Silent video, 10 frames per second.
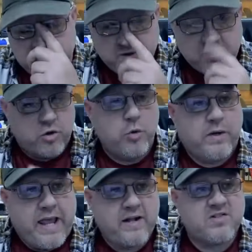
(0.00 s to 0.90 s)
So you
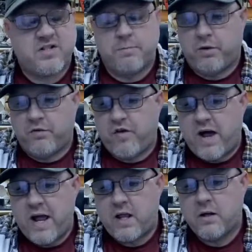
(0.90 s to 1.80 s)
can
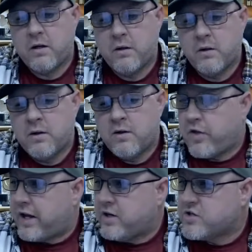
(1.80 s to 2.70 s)
simplify
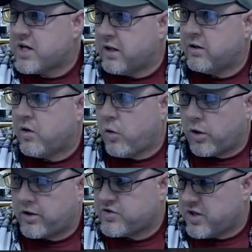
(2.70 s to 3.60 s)
things into
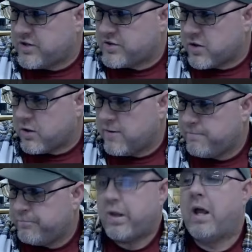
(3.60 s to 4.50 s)
Orca Slicer
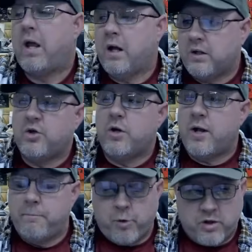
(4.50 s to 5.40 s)
to
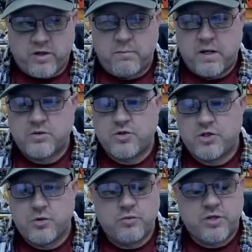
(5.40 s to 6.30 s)
import them
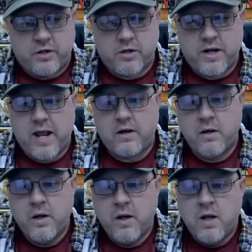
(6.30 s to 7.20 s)
into Tinkercad.
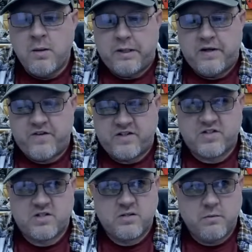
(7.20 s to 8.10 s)
But if
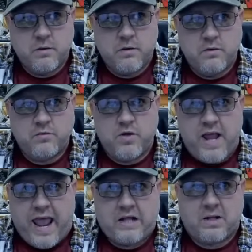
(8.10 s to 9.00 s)
it's
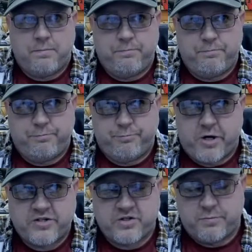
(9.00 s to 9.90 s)
at the
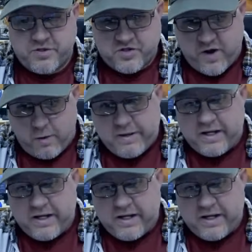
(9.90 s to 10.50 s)
precipice of how big